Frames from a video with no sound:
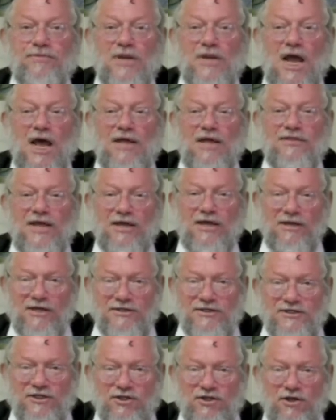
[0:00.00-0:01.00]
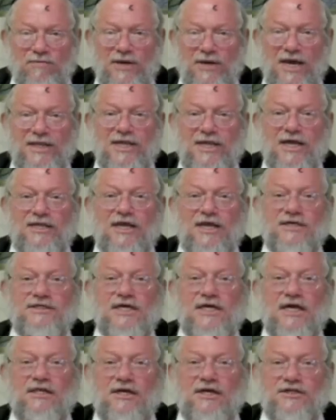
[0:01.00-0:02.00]
And they listened to me. And then they
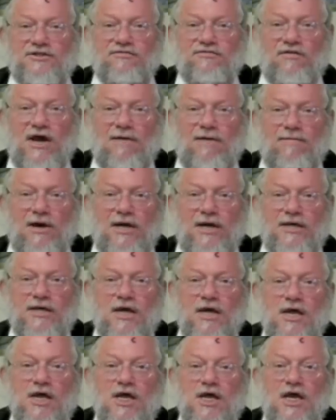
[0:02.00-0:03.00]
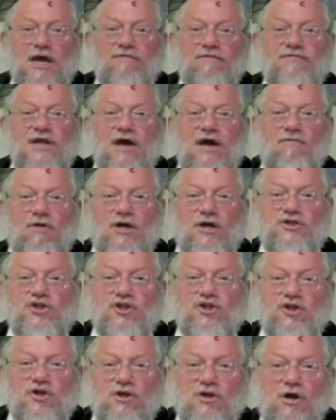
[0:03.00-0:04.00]
said, listen, Rabbi, if they want
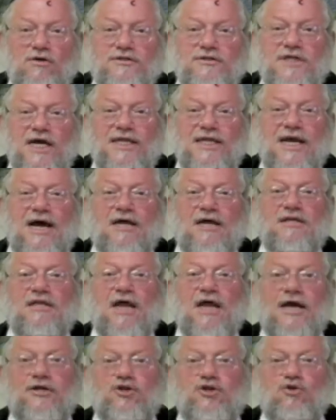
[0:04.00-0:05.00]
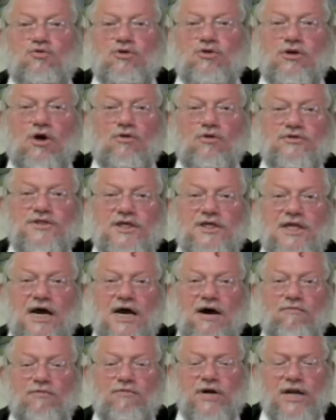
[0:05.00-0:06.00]
you to close that hotline, you close it
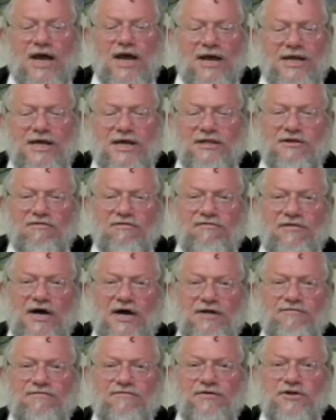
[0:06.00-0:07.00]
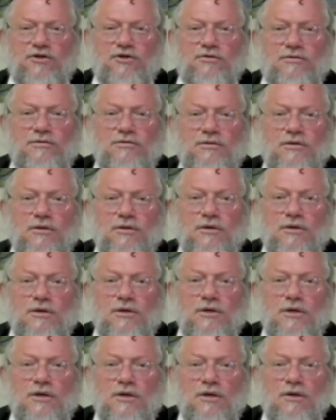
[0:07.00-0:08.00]
down. We're not here to fight for you.
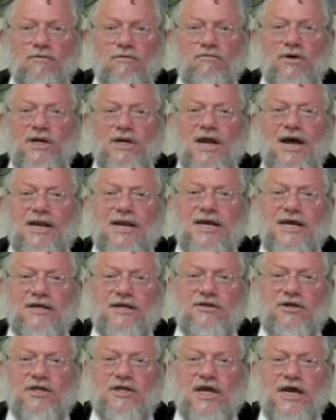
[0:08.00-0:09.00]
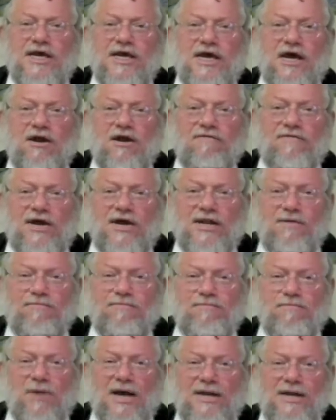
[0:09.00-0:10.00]
We're not here to take care of
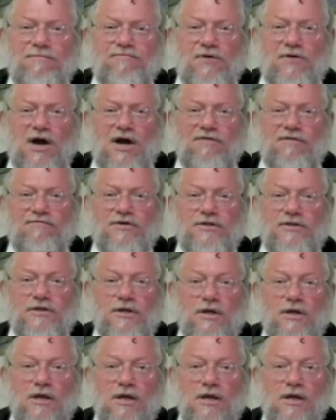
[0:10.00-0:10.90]
anybody private.